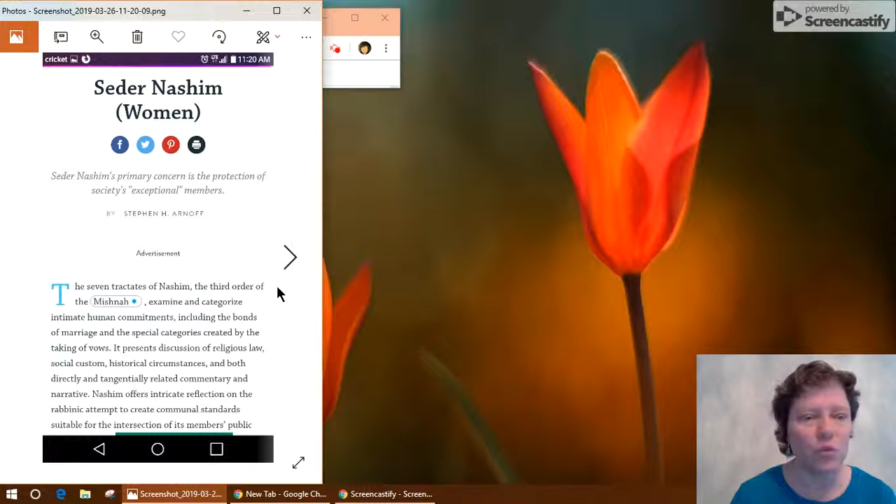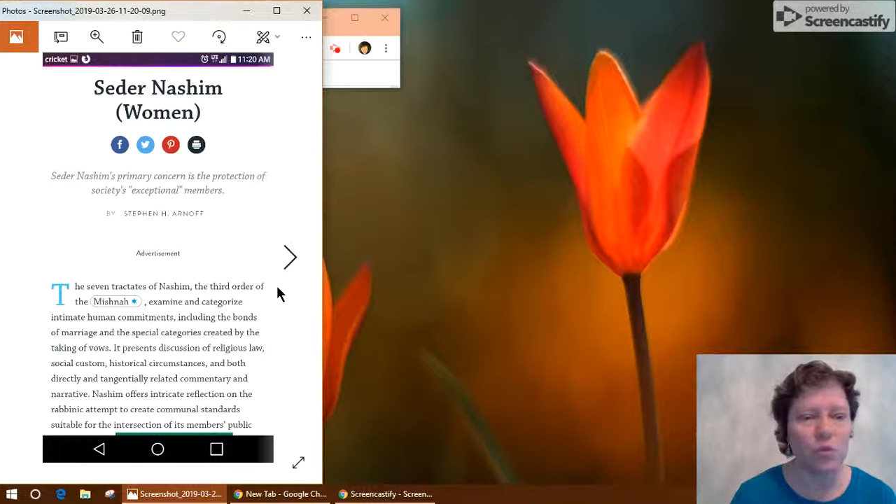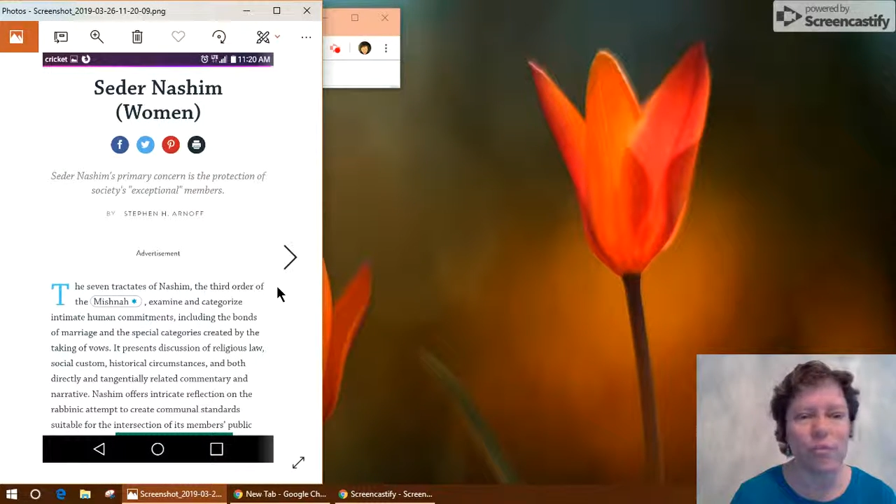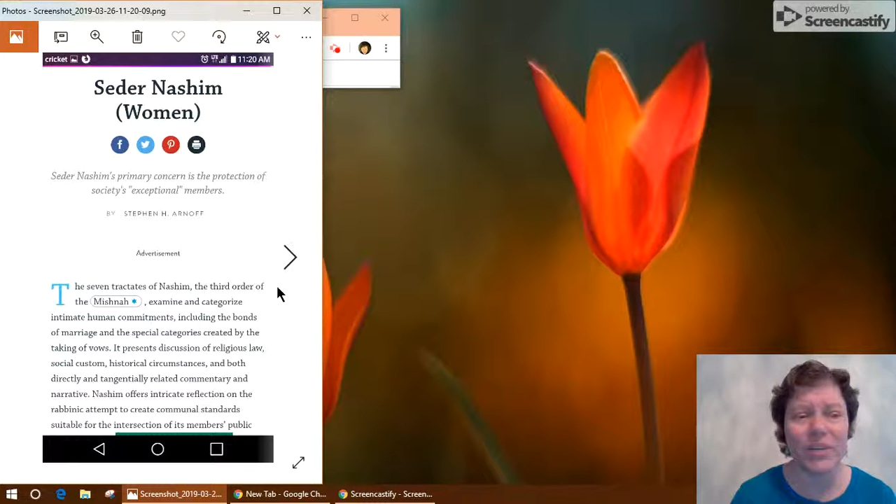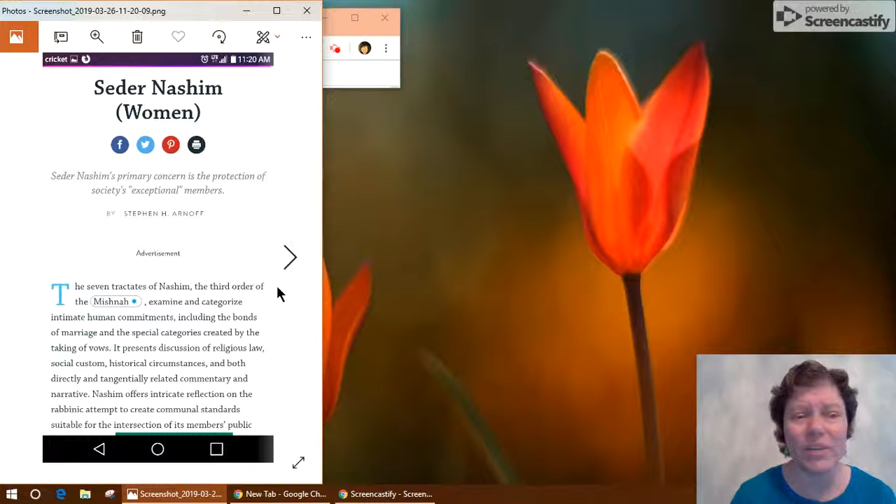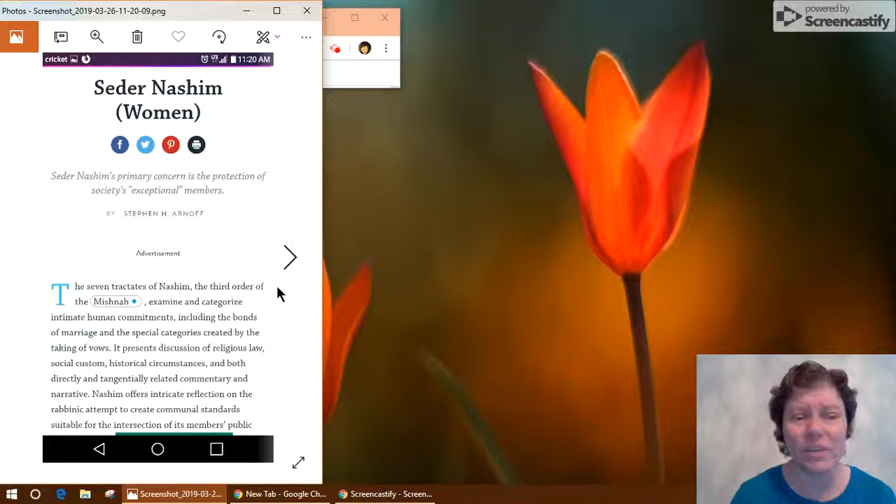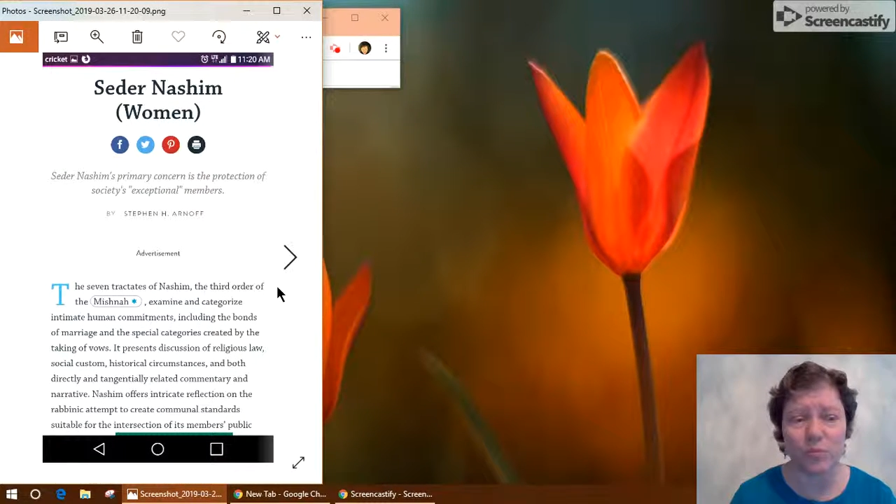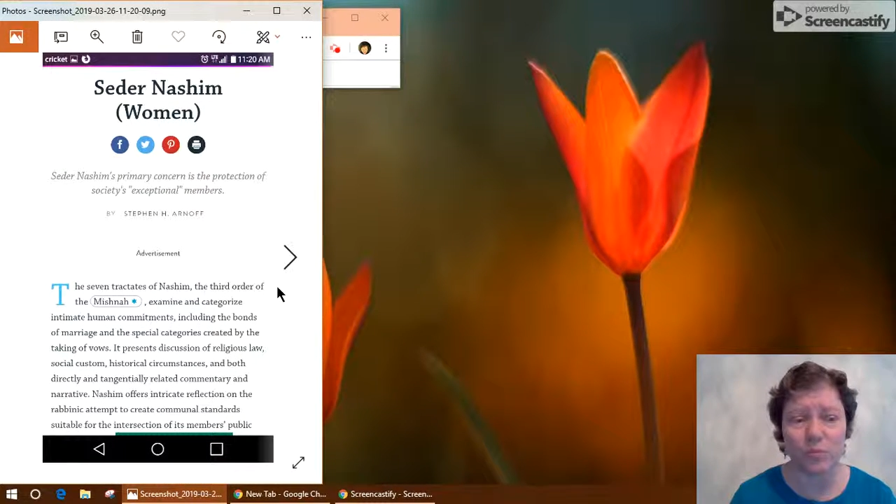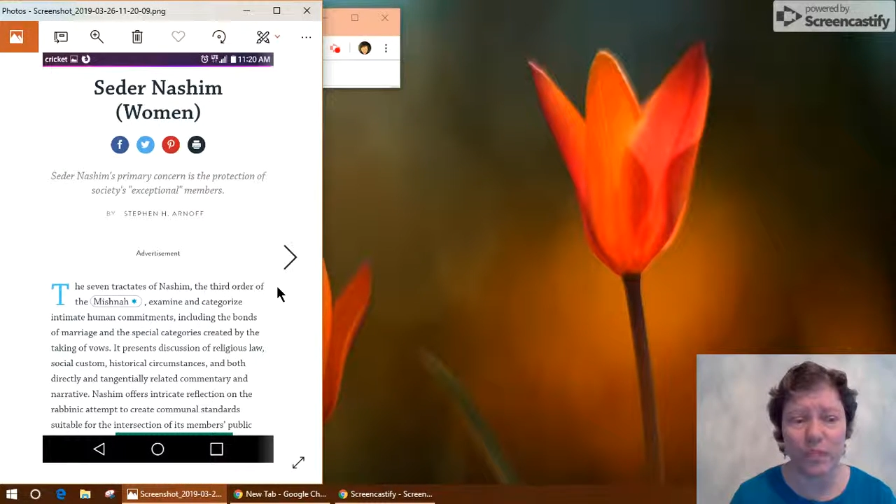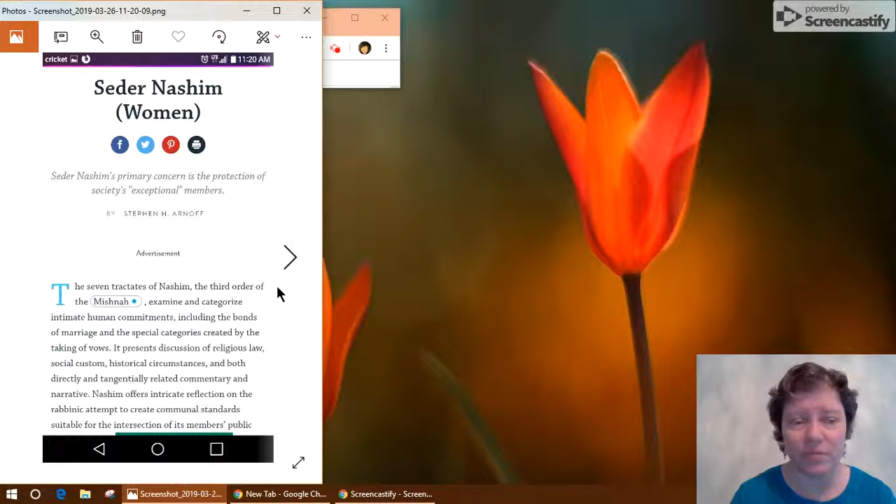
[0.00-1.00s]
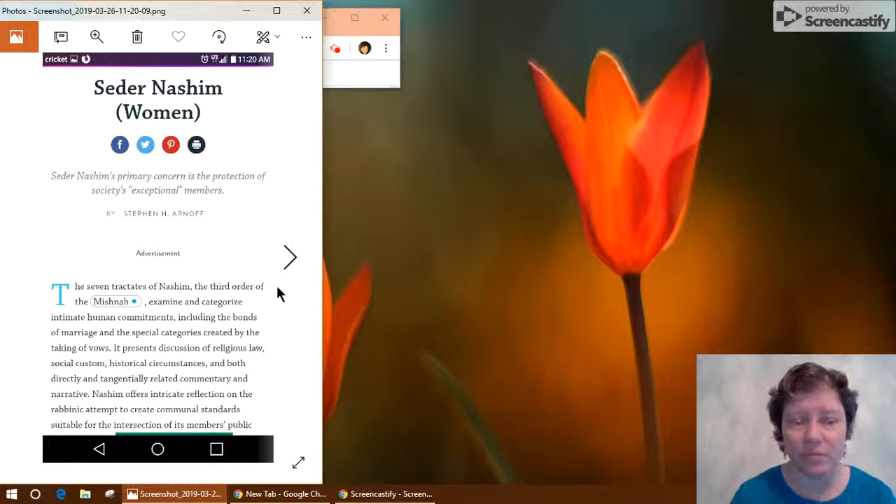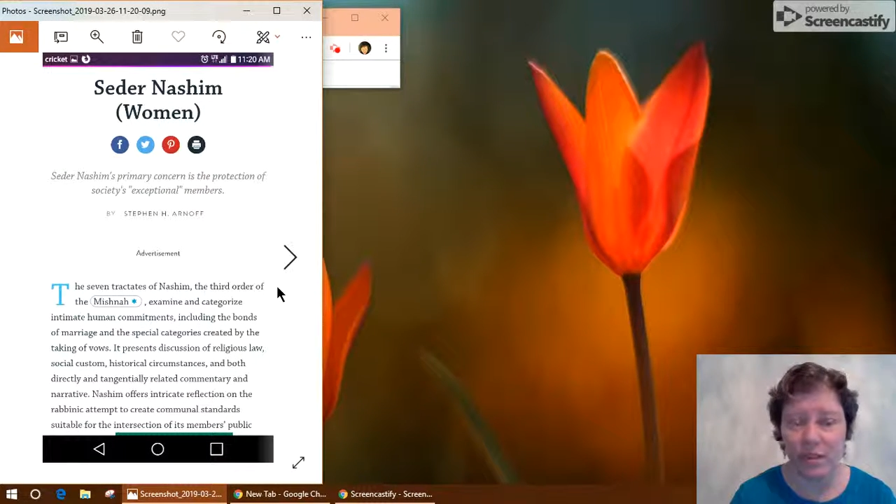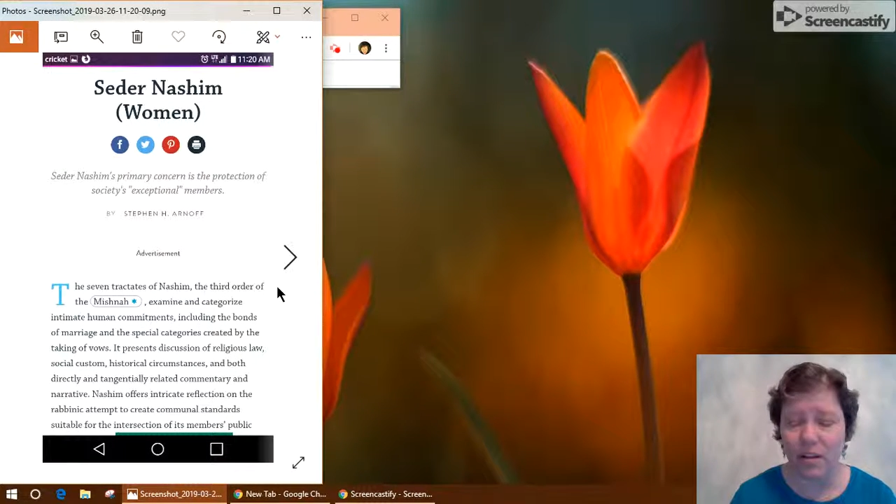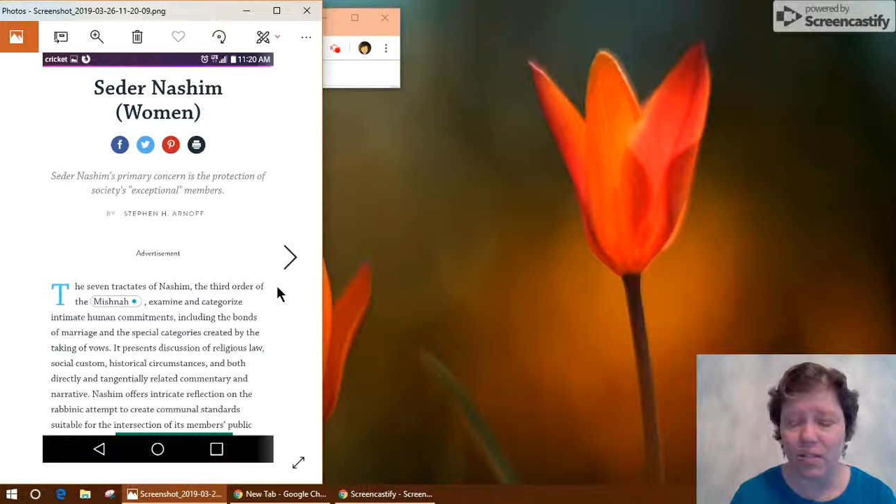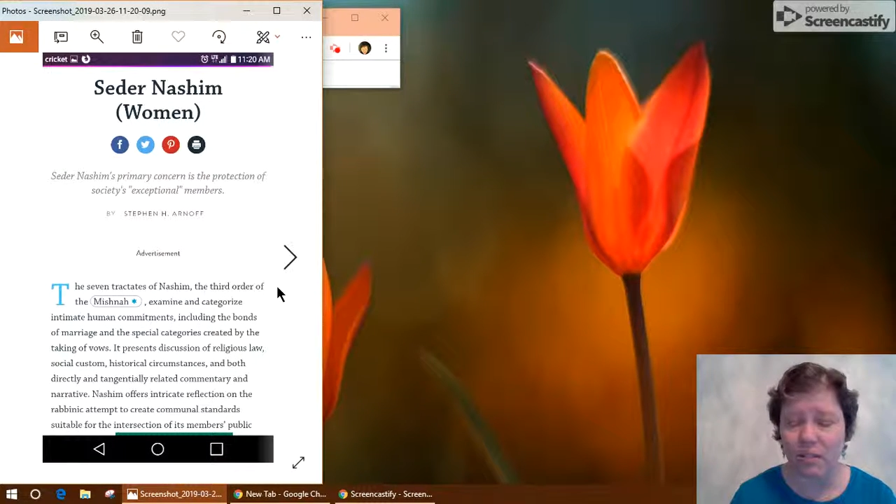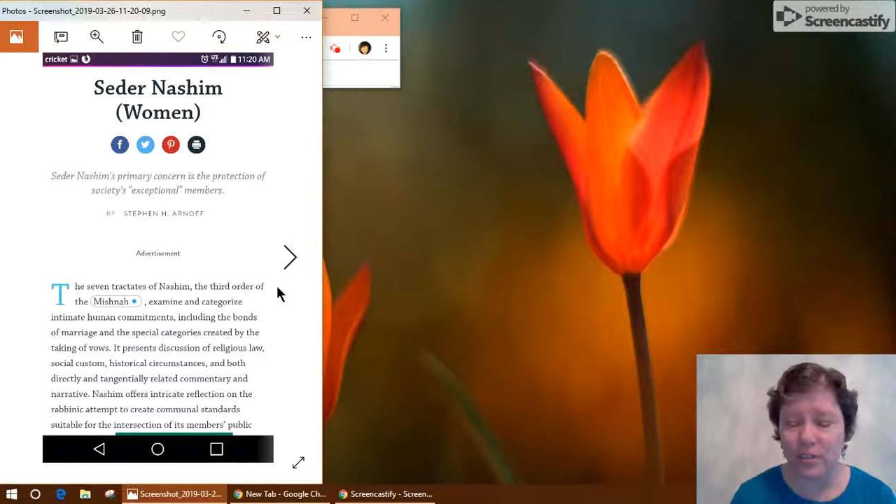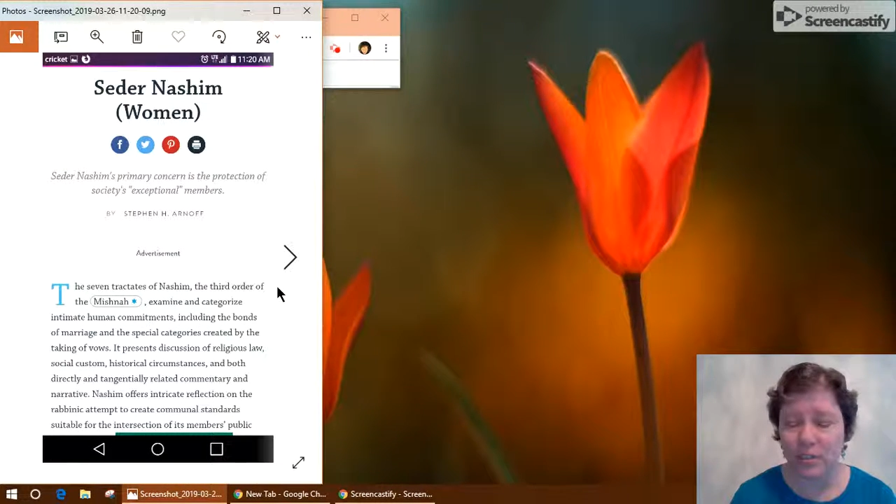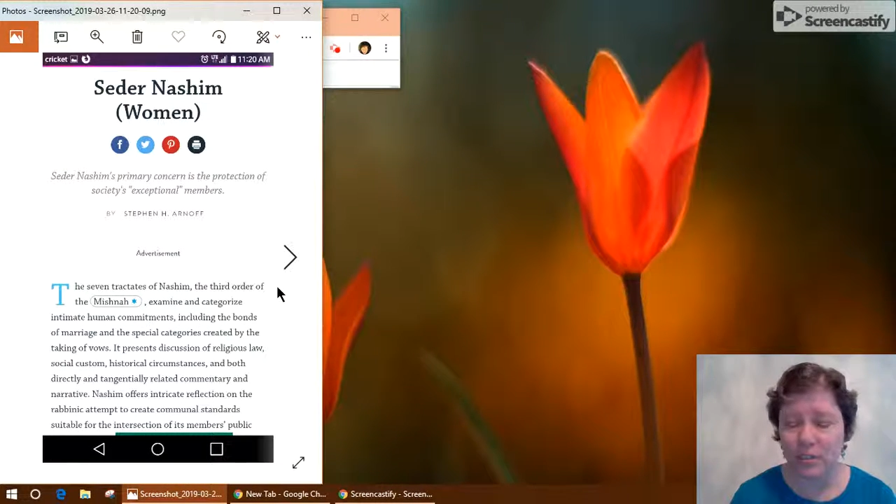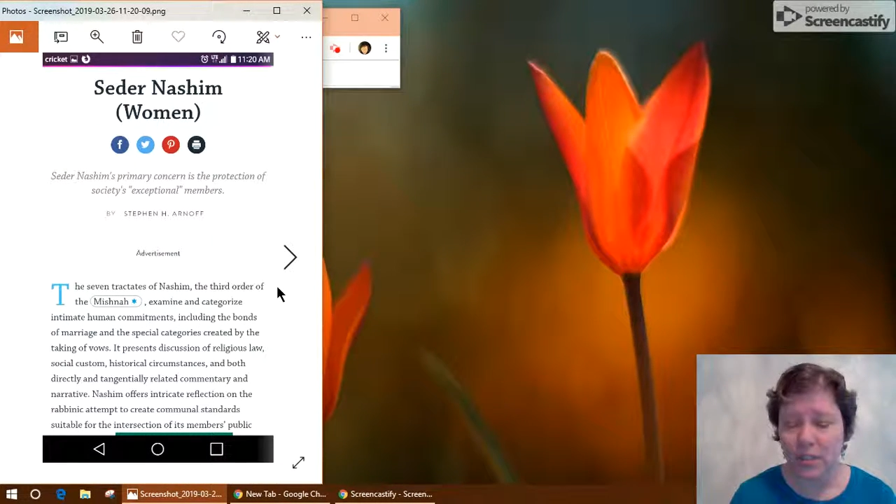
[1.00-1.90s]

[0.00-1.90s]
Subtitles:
Women need to be involved.